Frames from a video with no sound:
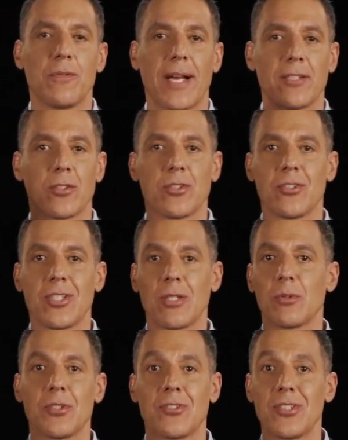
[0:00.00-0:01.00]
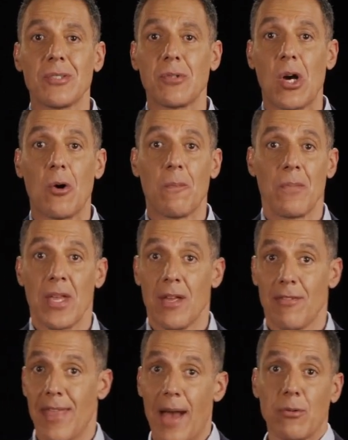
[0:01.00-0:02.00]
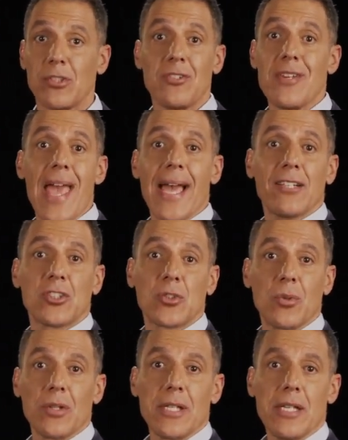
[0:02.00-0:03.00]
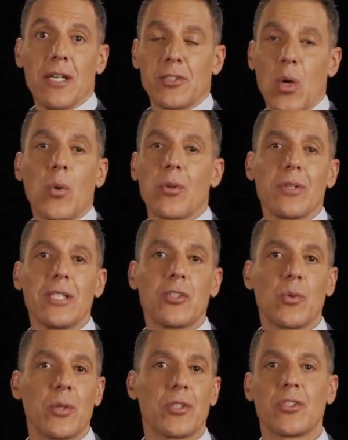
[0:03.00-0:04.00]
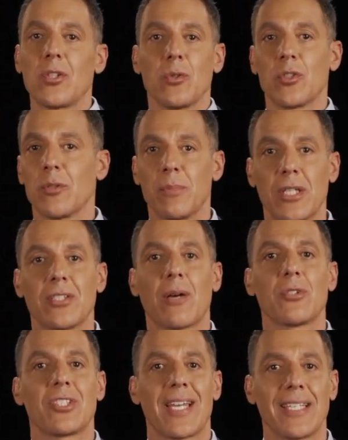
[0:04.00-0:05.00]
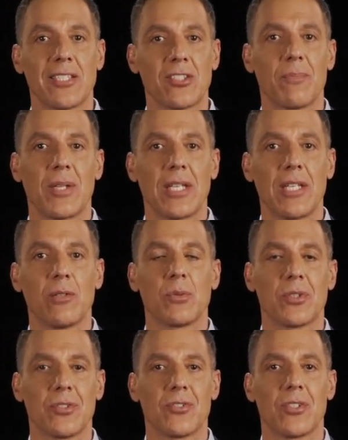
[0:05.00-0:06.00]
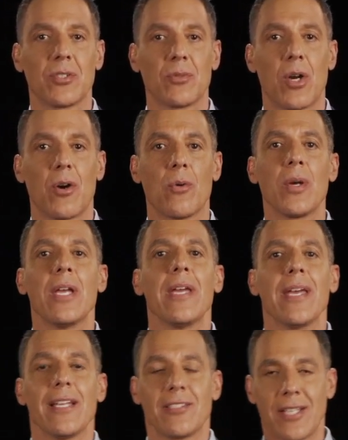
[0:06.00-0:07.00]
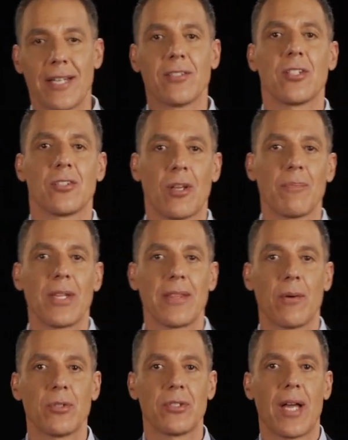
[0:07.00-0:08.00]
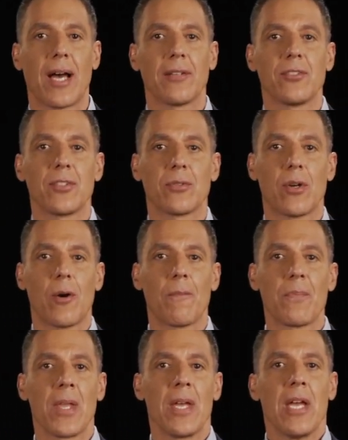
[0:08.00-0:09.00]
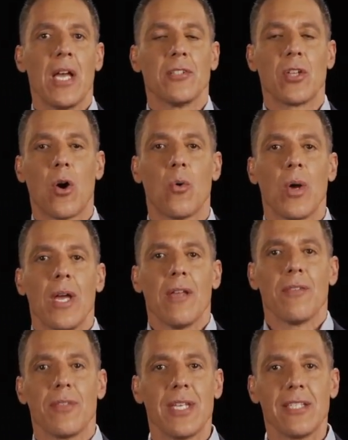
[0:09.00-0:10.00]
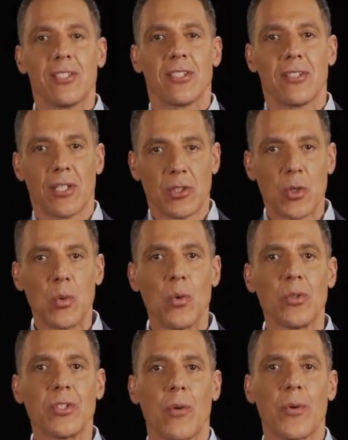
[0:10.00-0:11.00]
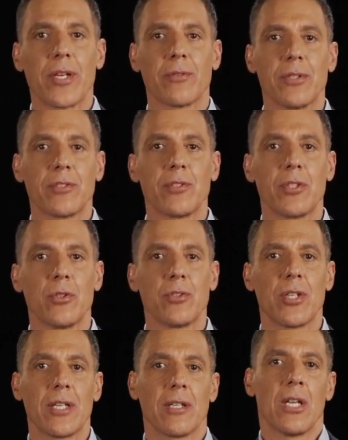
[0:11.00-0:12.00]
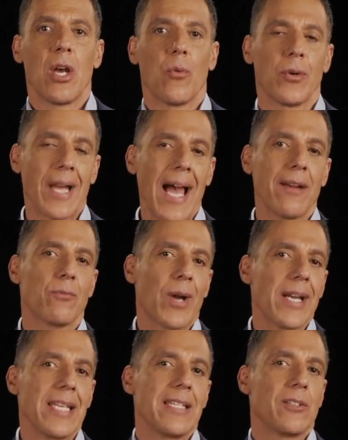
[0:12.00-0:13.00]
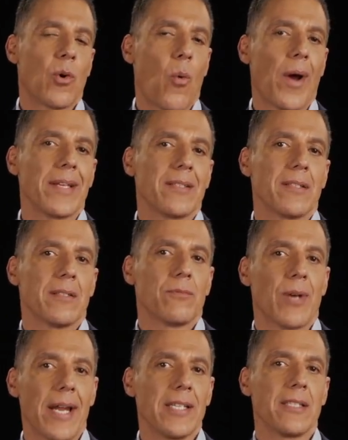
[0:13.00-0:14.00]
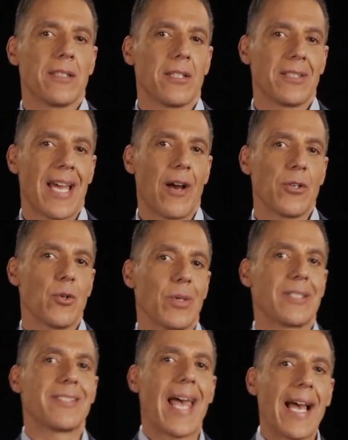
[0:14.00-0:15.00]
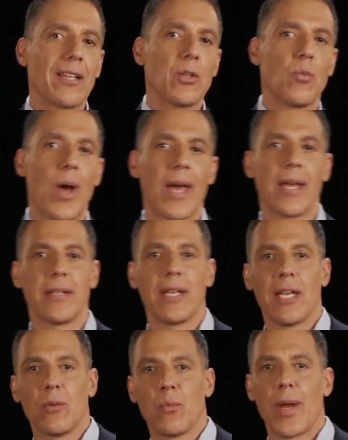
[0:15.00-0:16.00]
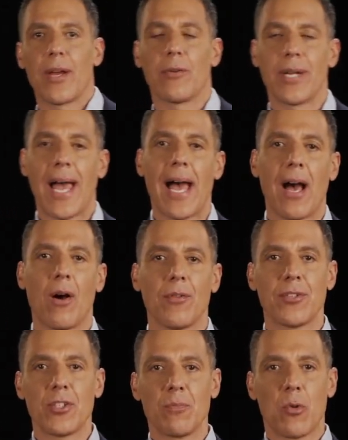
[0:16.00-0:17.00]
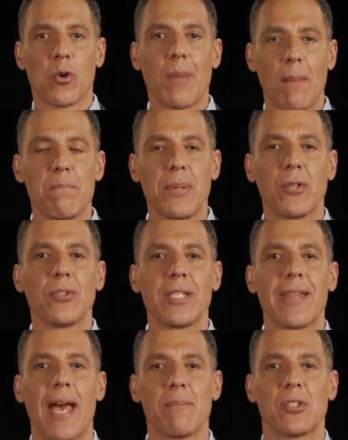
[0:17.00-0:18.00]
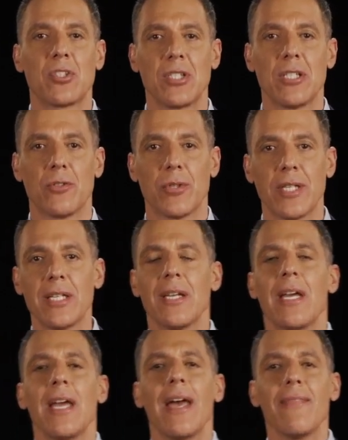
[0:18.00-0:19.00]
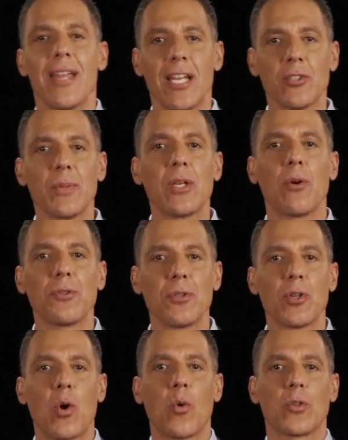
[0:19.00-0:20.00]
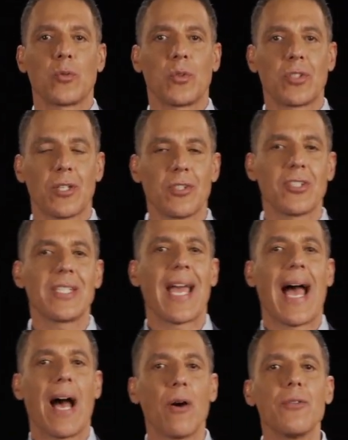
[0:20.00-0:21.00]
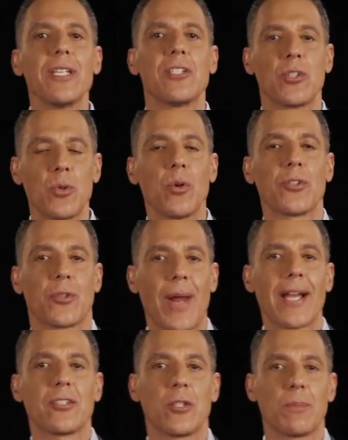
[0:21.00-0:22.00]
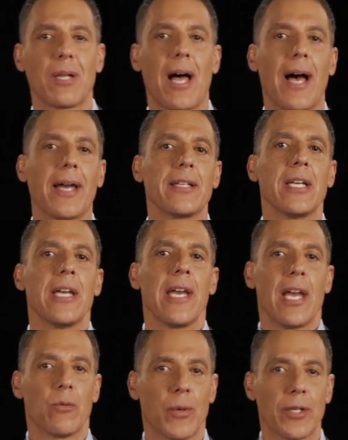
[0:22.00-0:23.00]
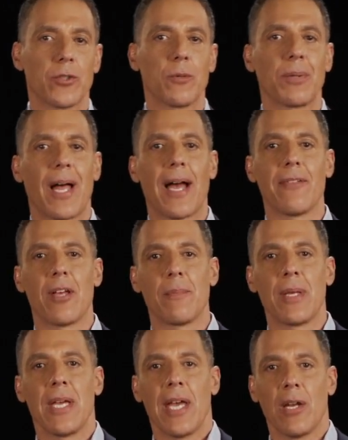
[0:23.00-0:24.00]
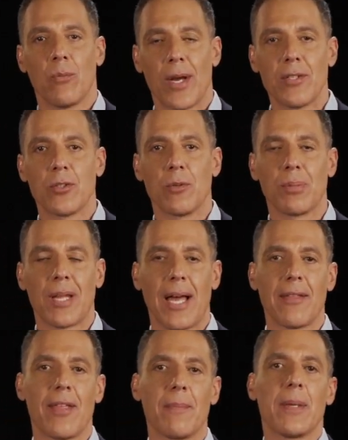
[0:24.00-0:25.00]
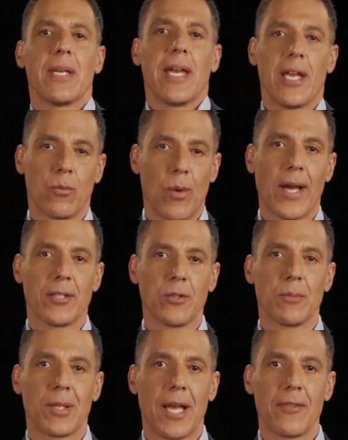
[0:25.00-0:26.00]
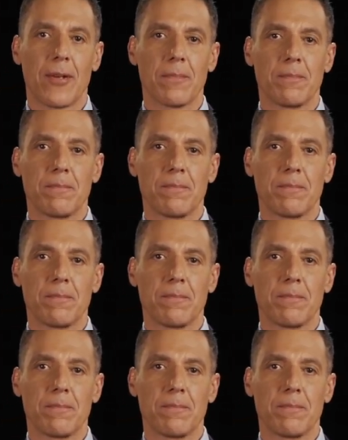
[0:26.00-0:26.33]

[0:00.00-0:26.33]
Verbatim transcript: vectors is equal to zero. That was naturally a total least square solution because I was setting something equal to zero and set it to something that was non-zero. So these, the tools that we are introducing, we're not ready quite ready to tell you exactly when and where and how. This is more about building that machinery. And then as we go through the course, we'll start to see how these tools are actually applied and where to apply them and when to apply them and why to apply them.